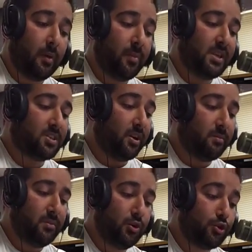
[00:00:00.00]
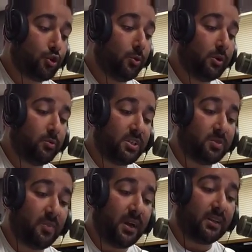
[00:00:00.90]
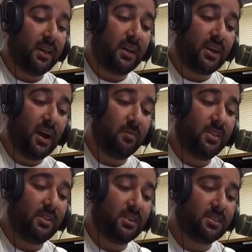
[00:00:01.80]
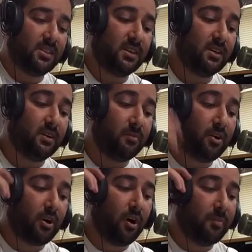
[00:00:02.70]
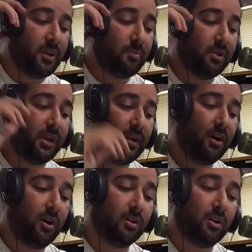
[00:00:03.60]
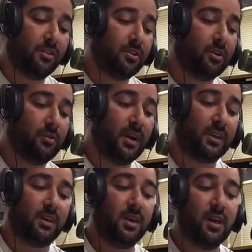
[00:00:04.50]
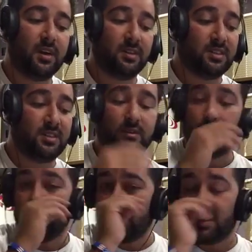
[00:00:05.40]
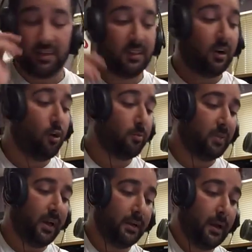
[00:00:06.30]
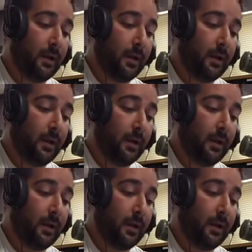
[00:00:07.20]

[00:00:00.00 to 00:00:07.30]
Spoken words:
based on mutual respect and common destiny among our people and all other Iraqi constituents in the homeland.